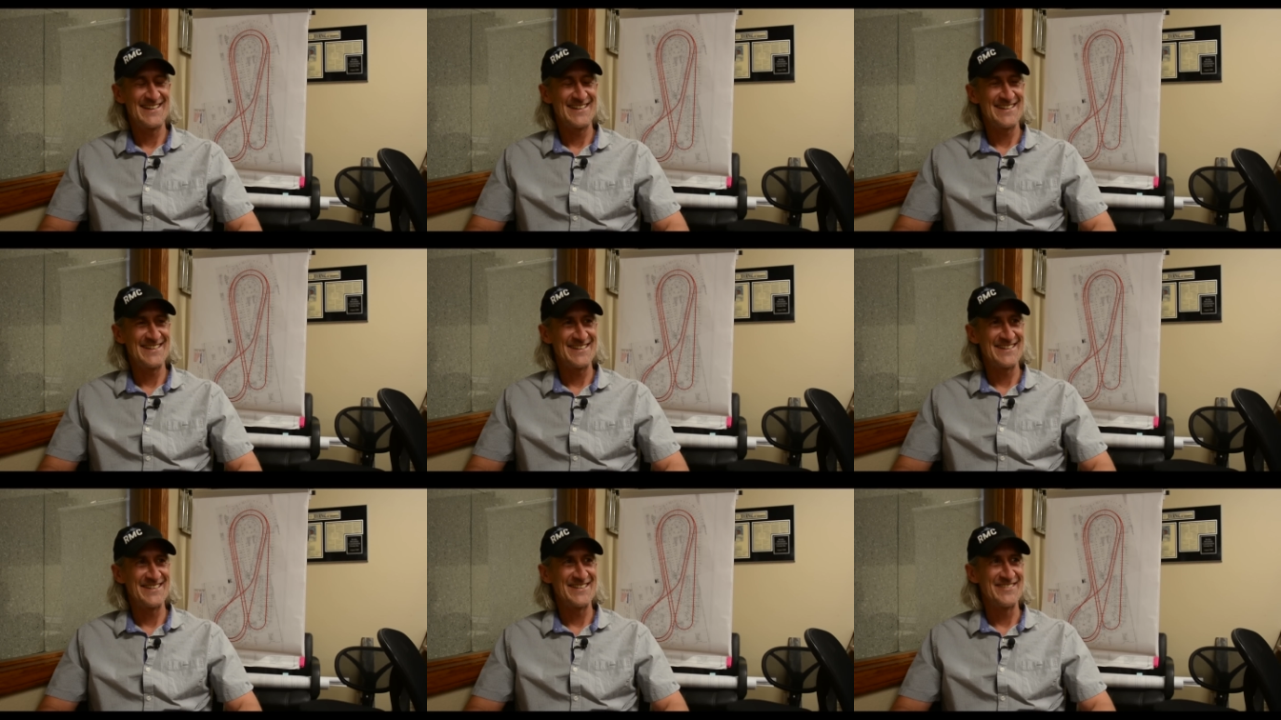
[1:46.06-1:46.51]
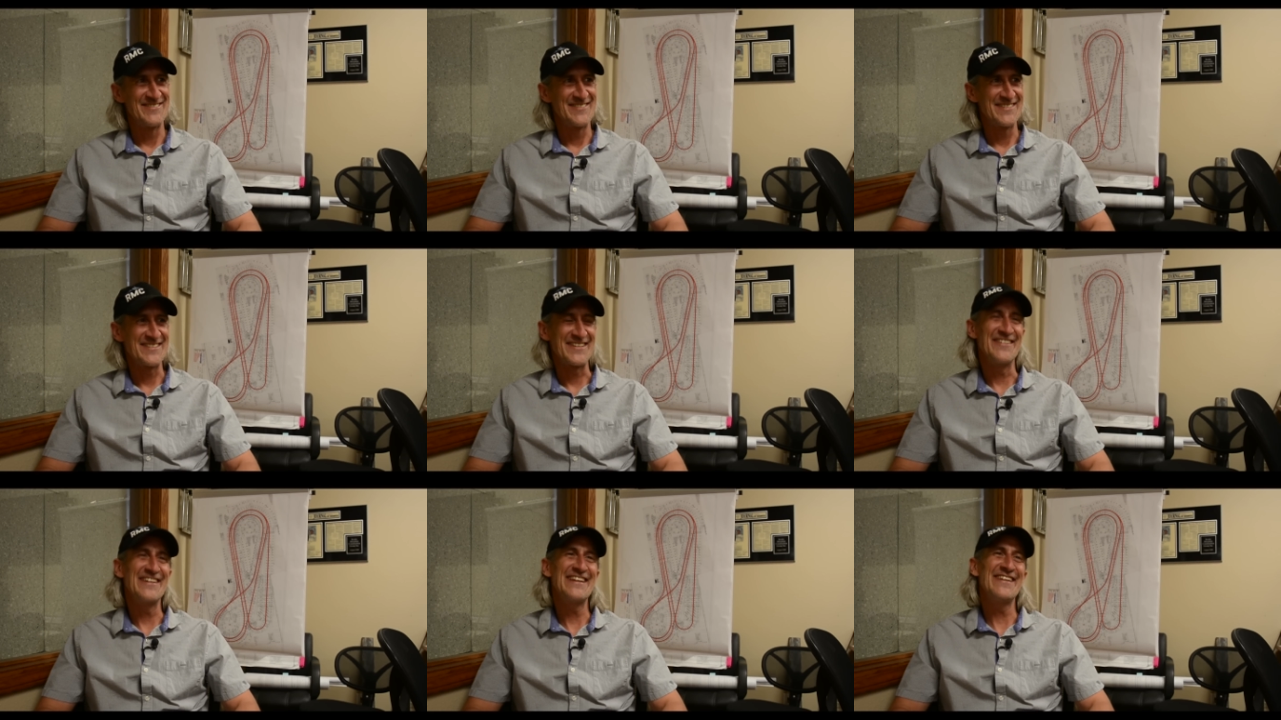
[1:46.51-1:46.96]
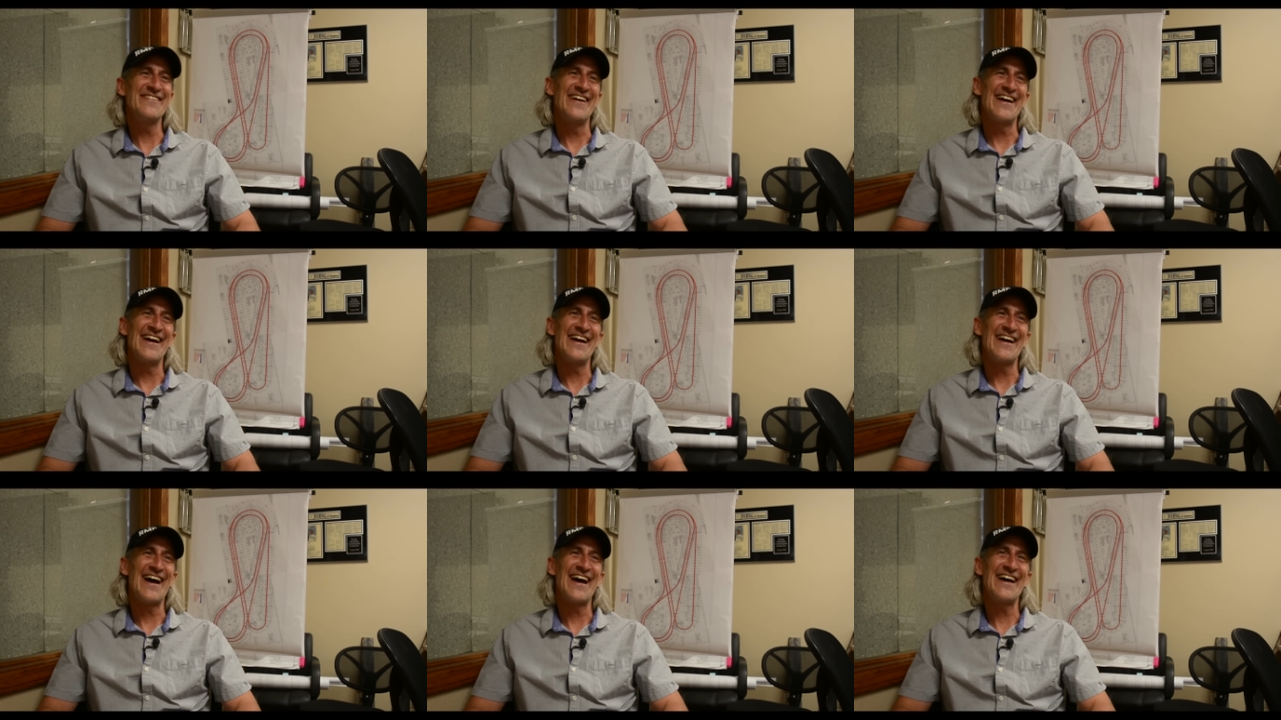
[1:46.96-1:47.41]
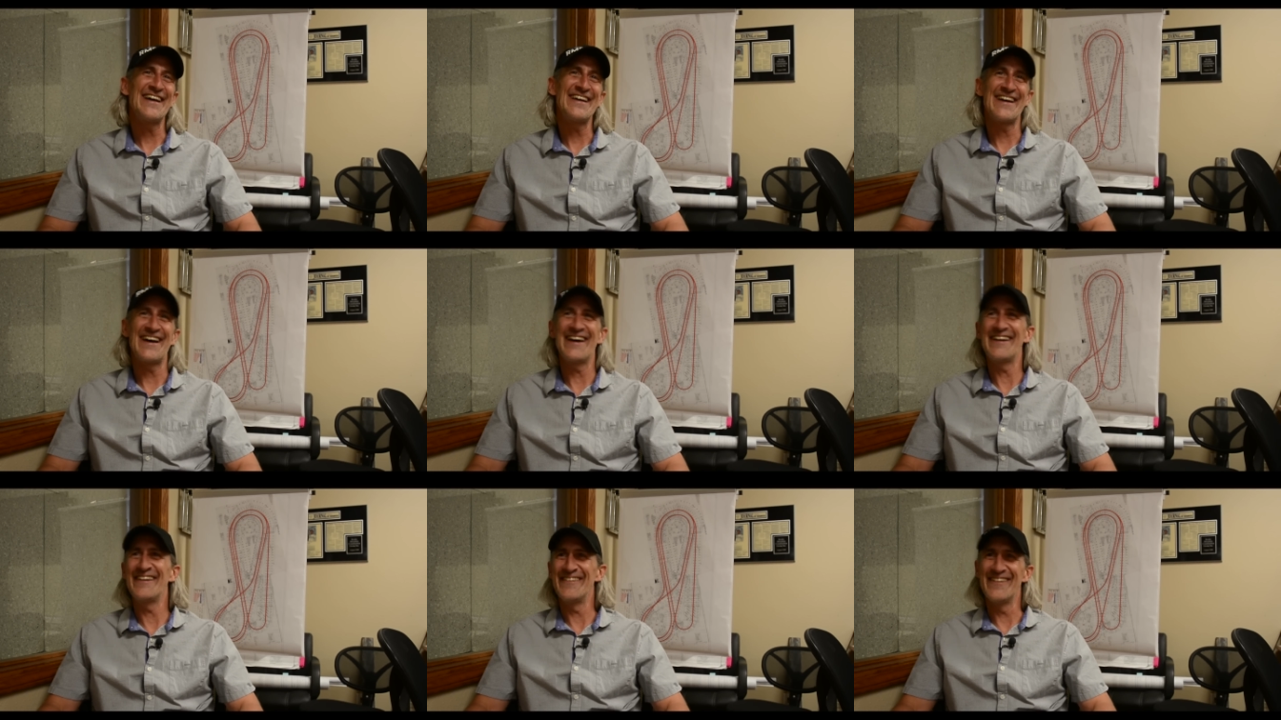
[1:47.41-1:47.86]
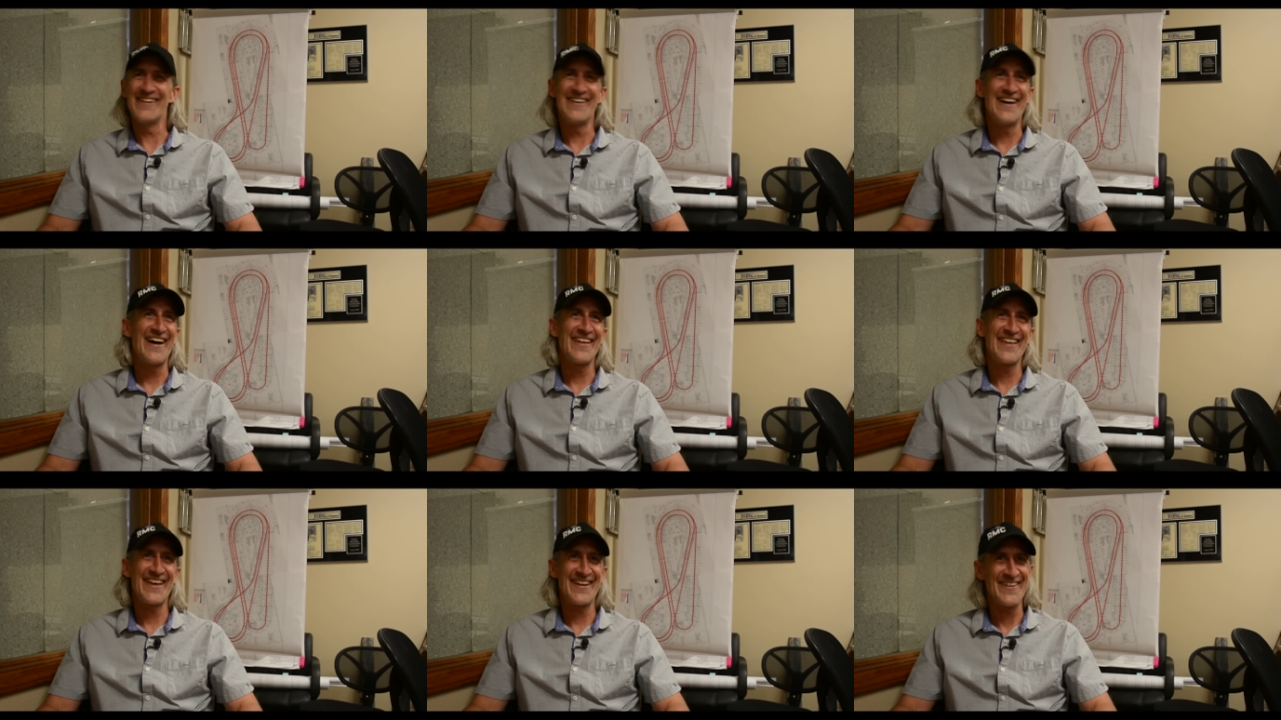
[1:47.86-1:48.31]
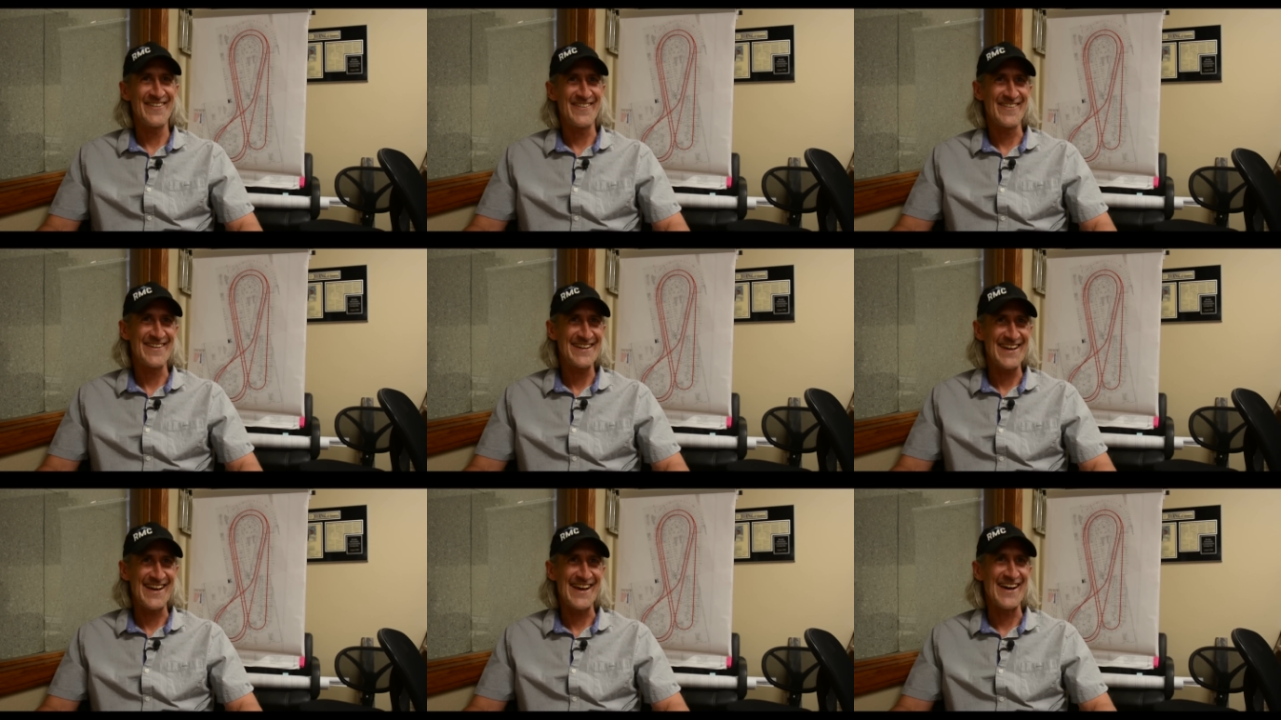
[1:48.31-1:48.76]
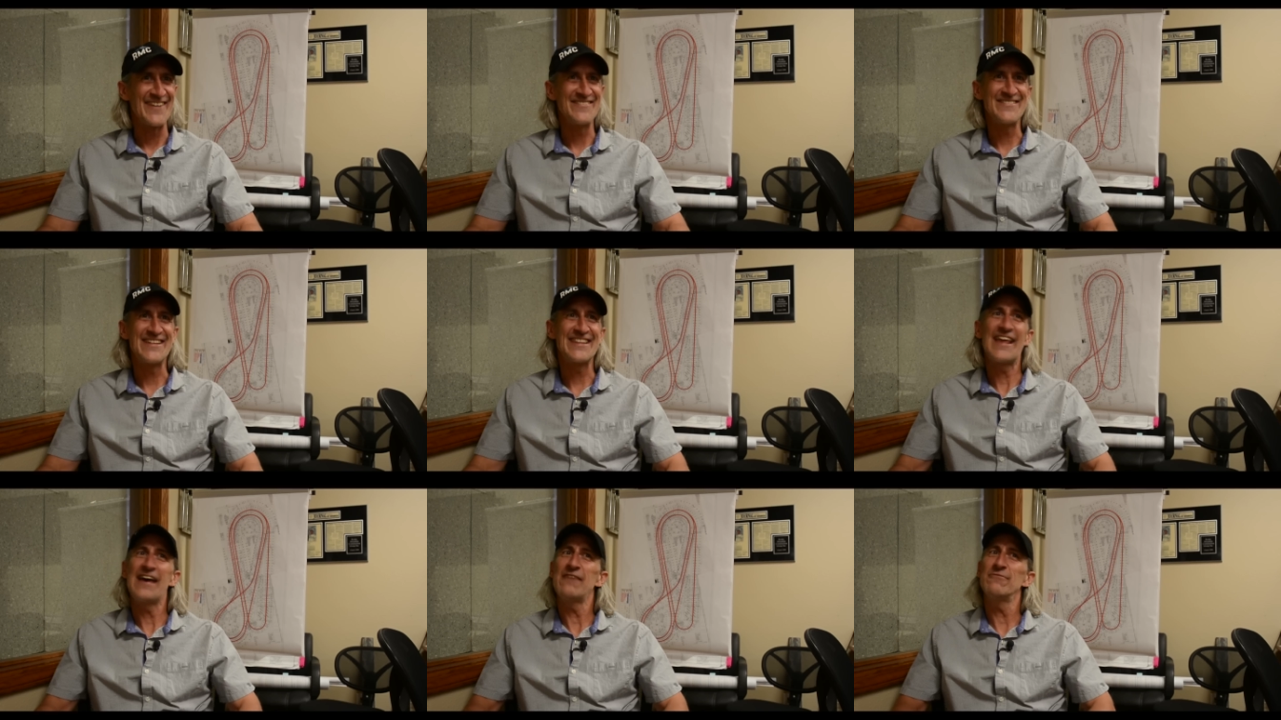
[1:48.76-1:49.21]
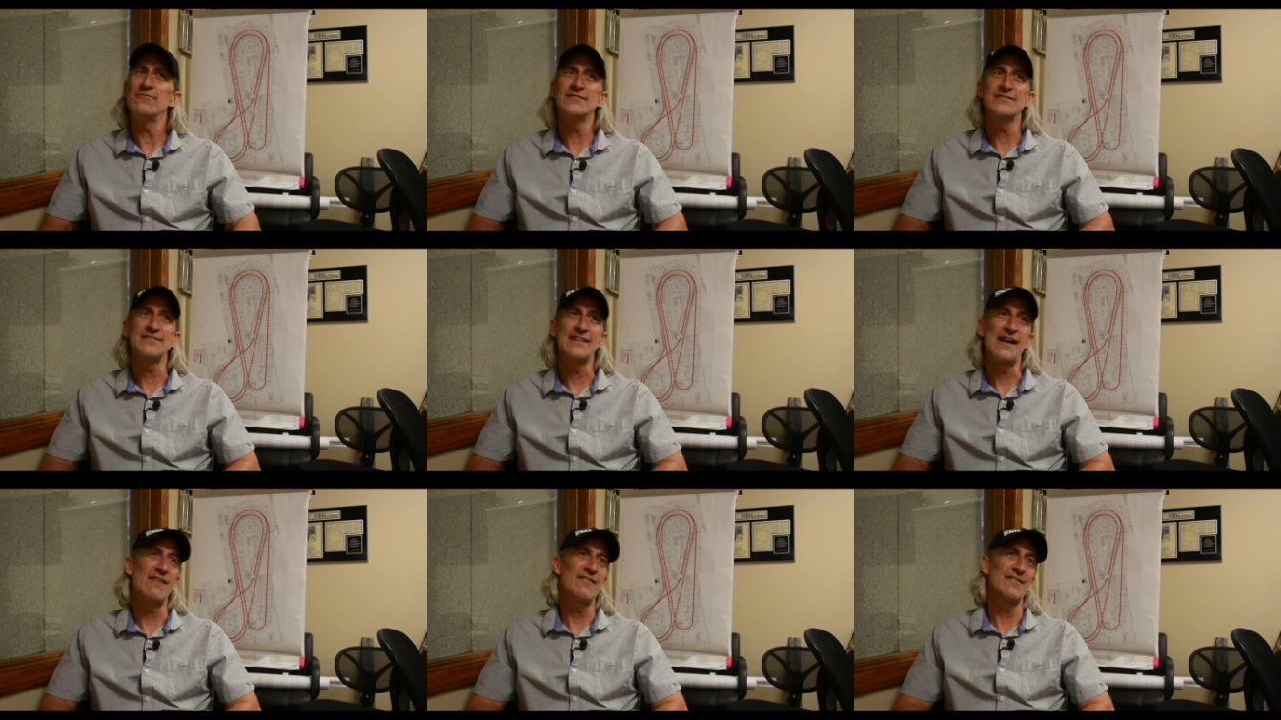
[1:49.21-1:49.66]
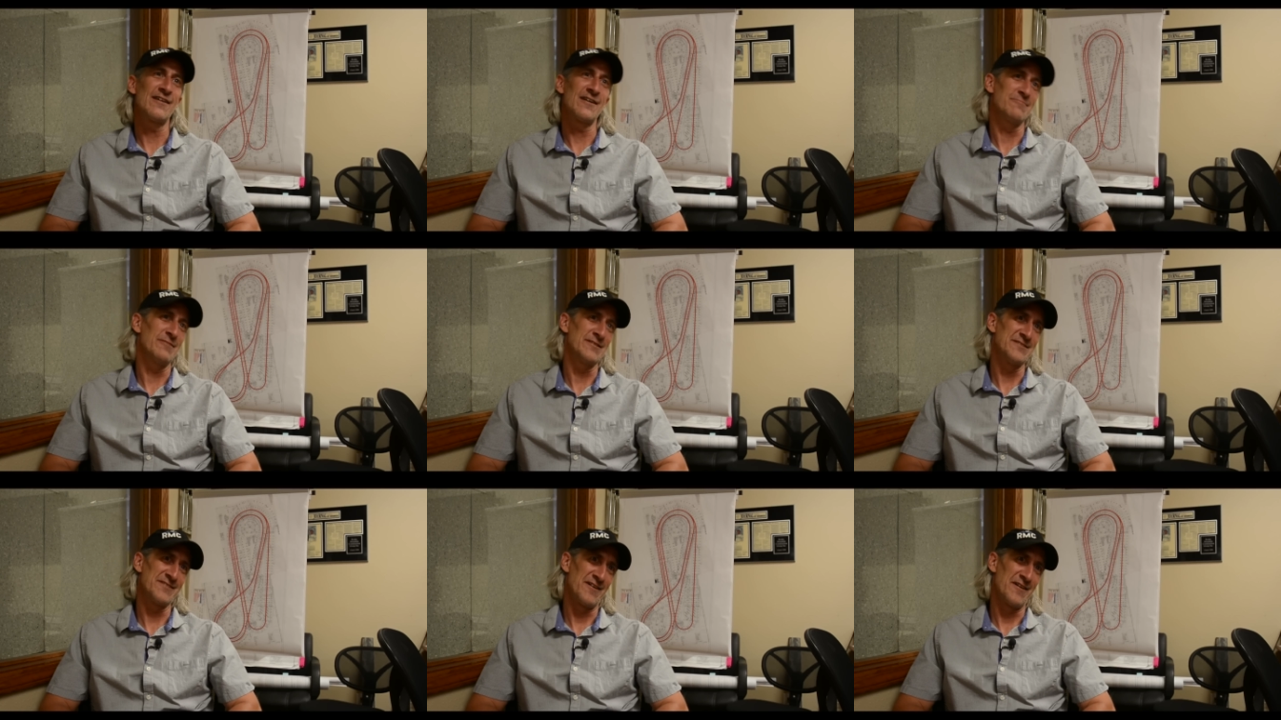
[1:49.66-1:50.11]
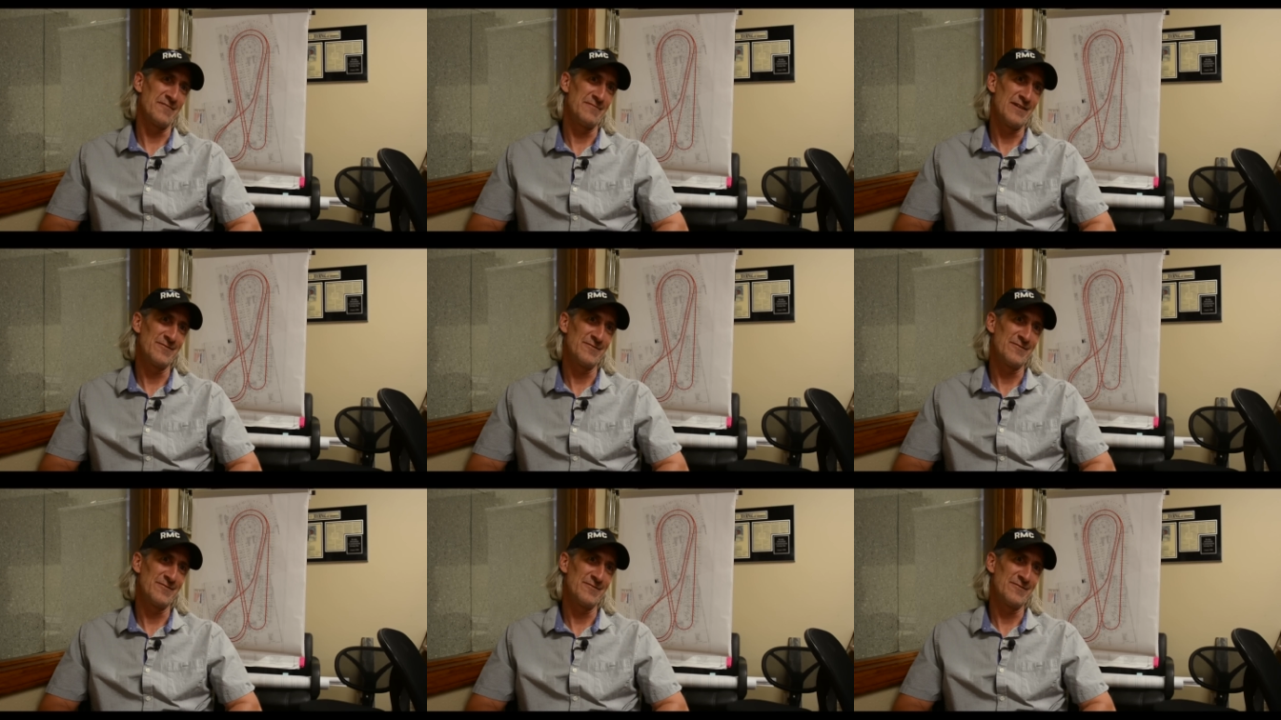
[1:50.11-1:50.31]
Uh, so anyway, I, I don't know how that all worked out, but that wasn't how I got my job.